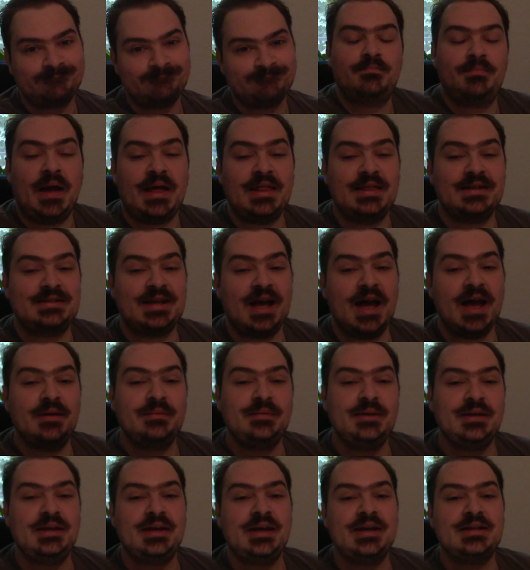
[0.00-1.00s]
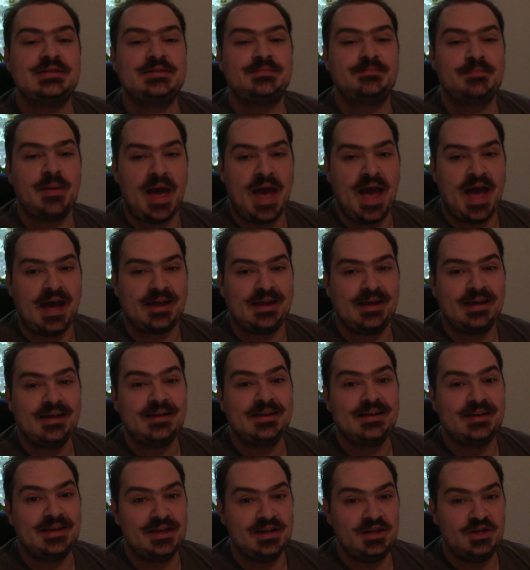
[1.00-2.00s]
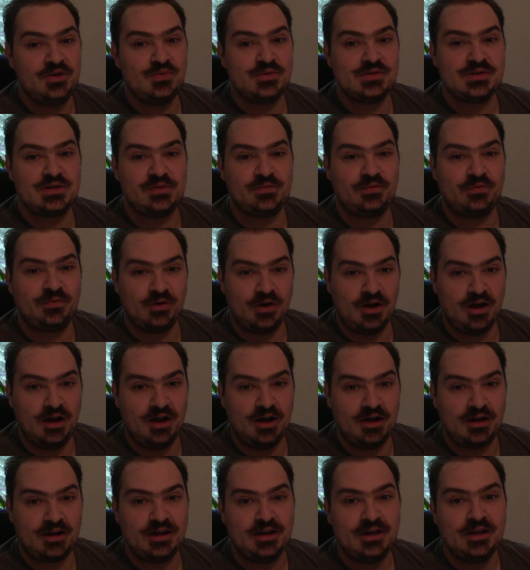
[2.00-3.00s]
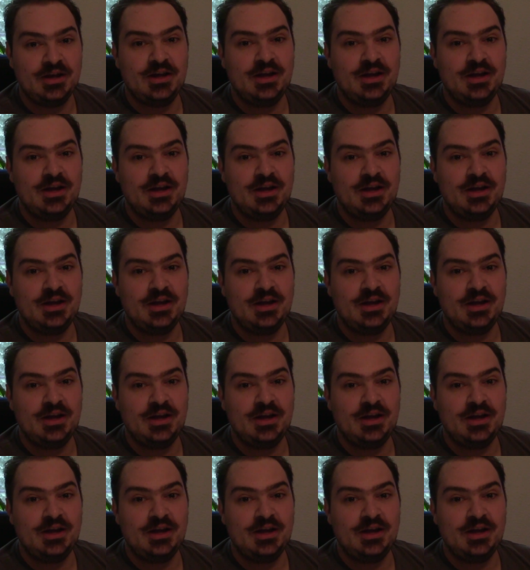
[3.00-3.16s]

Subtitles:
By the time he gets back, Ginyu is a frog,